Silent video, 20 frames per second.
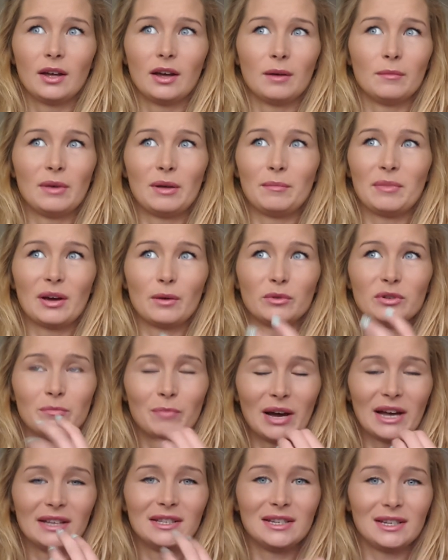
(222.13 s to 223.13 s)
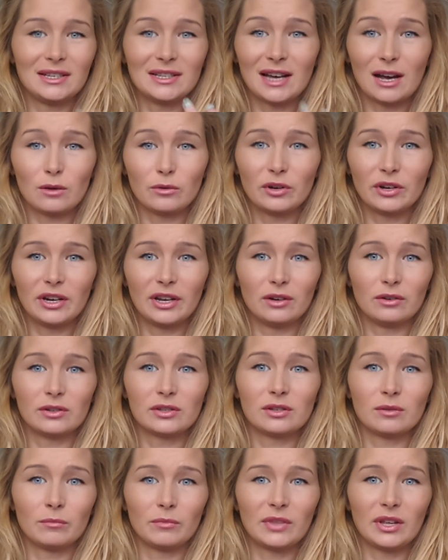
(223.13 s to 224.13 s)
Maybe I was biting down on it or
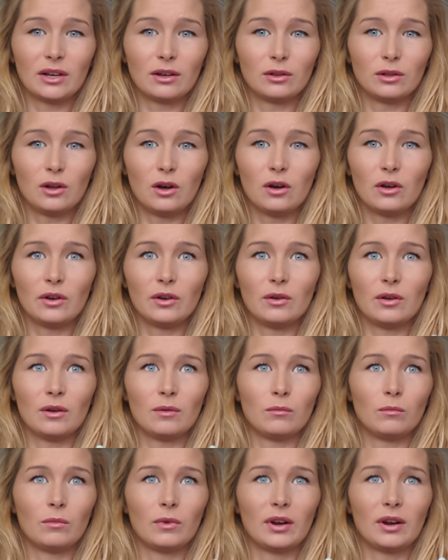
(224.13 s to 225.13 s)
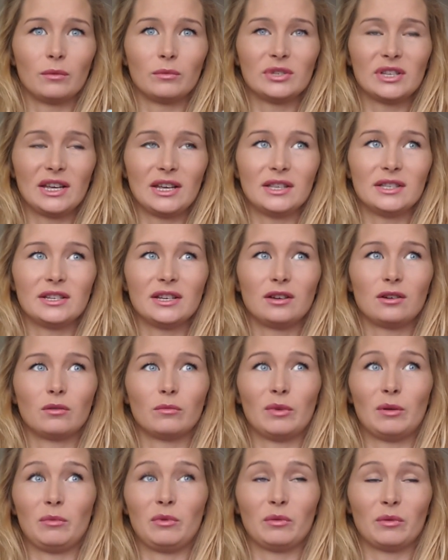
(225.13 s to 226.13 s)
something a lot when I was eating, or
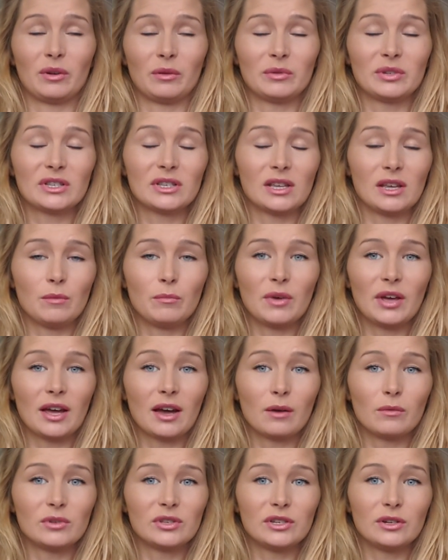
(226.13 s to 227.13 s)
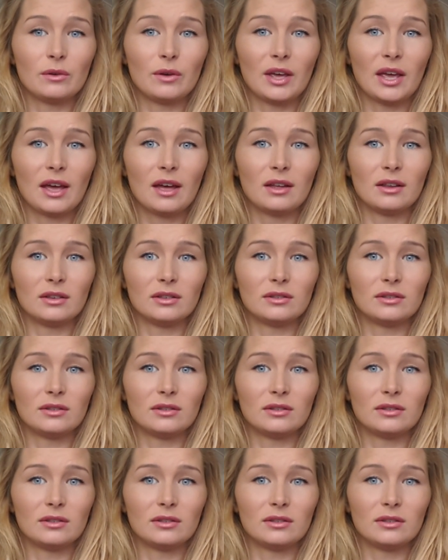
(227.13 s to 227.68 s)
maybe when I was sleeping I was doing it.